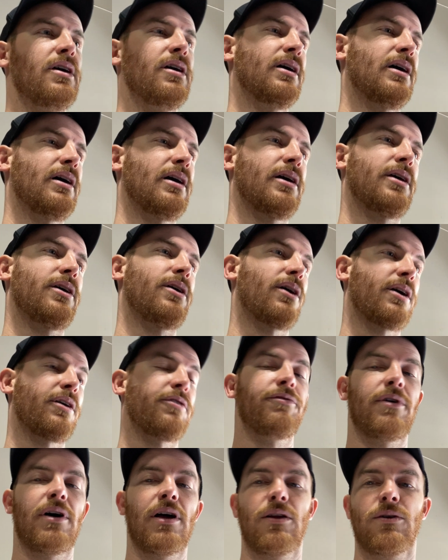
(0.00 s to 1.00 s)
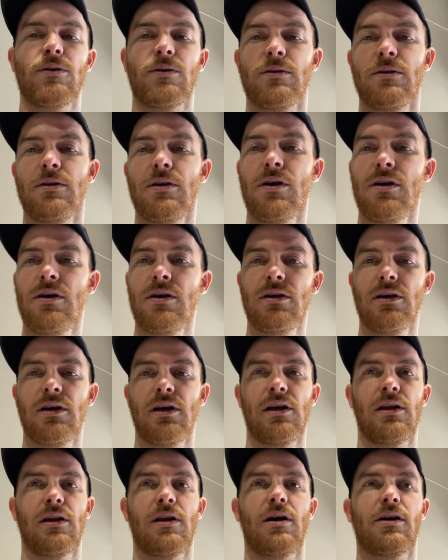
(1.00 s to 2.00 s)
y'all can follow
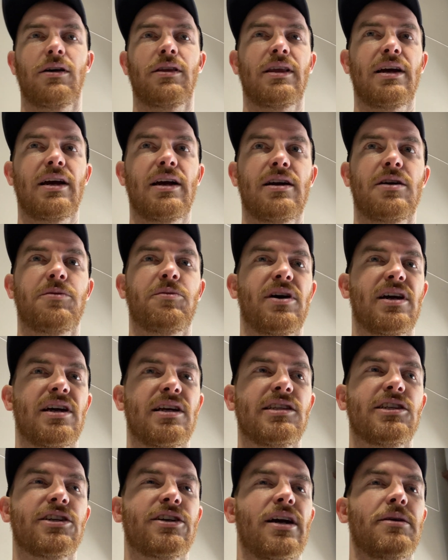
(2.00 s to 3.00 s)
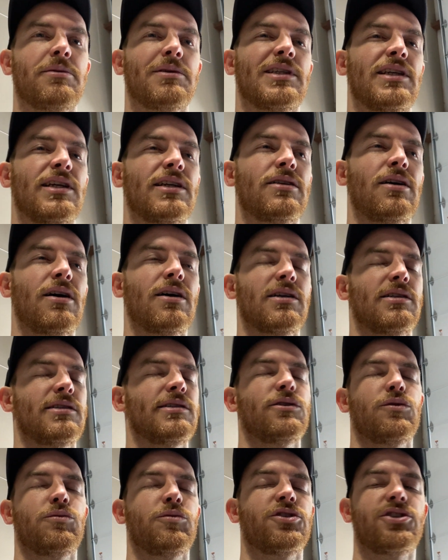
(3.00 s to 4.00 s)
along there on my Instagram and TikTok. It's
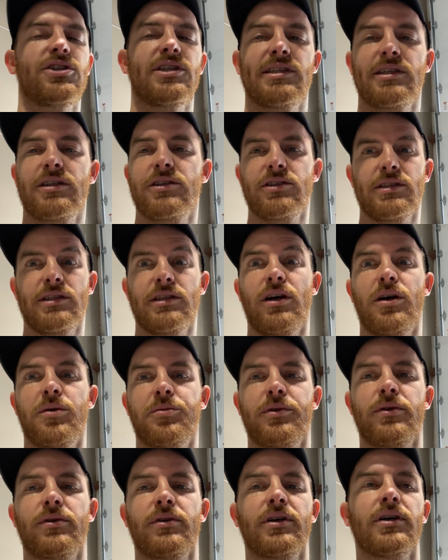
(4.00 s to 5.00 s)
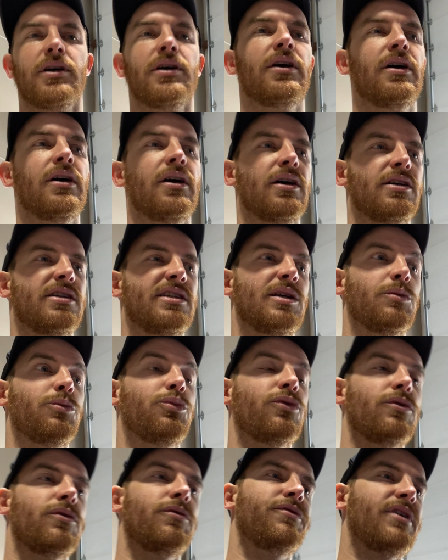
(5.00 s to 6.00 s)
so much easier just to upload a
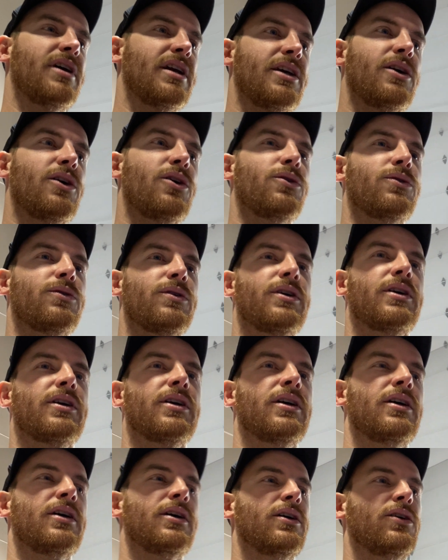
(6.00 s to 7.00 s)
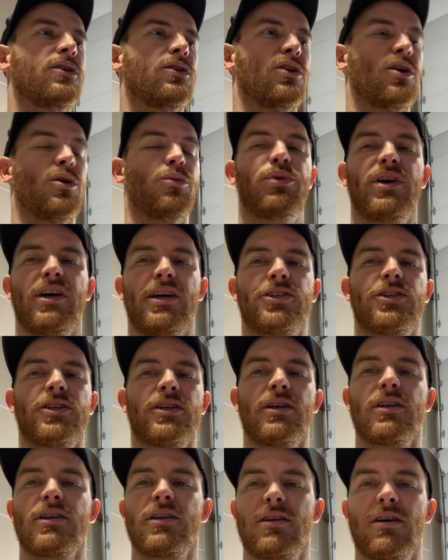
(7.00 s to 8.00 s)
simple video or a picture
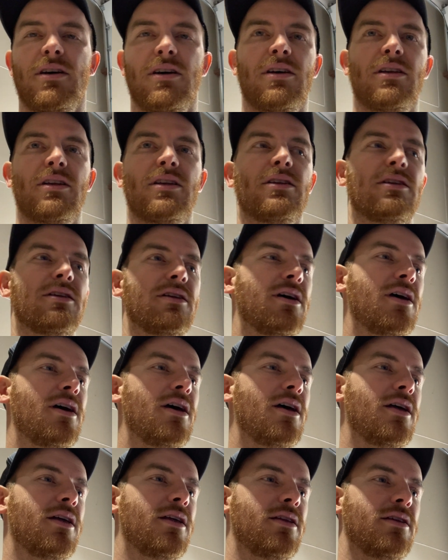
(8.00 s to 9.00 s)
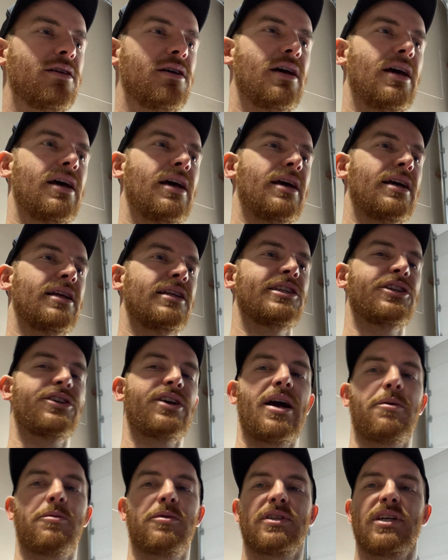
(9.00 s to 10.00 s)
on
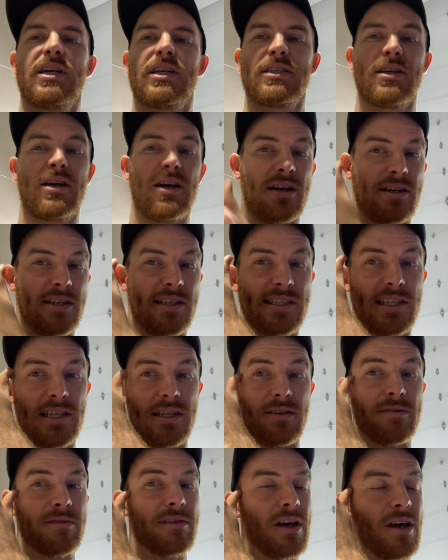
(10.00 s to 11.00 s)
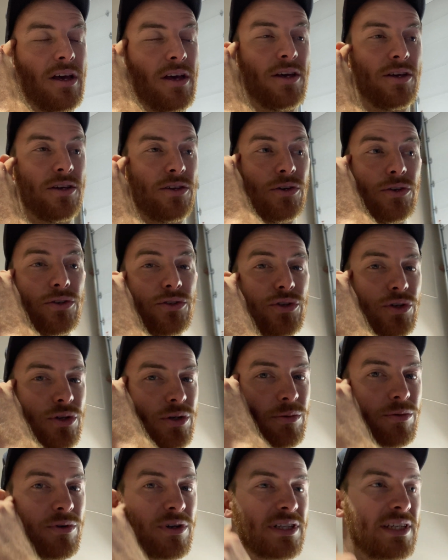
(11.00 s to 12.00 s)
Instagram or TikTok instead of YouTube,
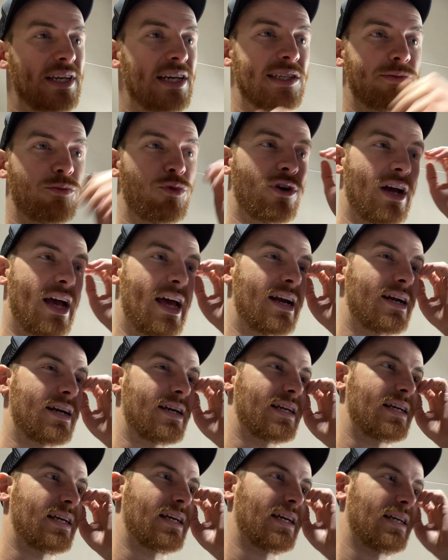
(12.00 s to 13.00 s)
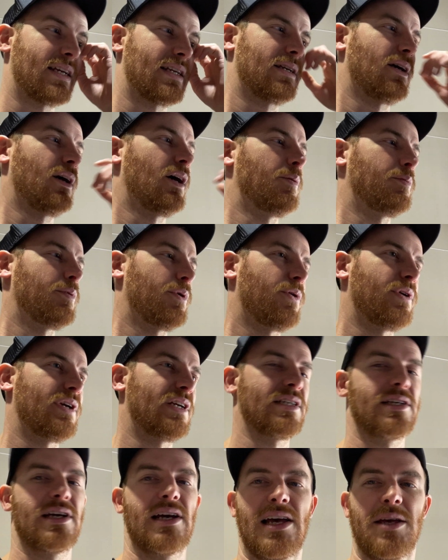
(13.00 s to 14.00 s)
where it takes more editing and uploading
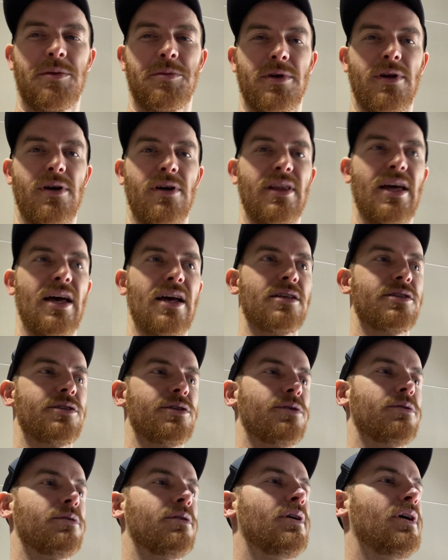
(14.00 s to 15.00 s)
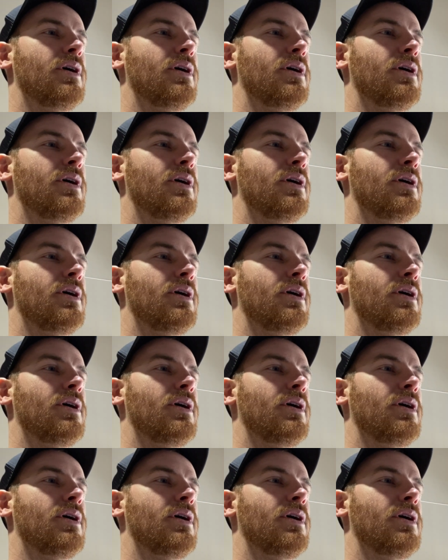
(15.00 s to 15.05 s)
time and all that. So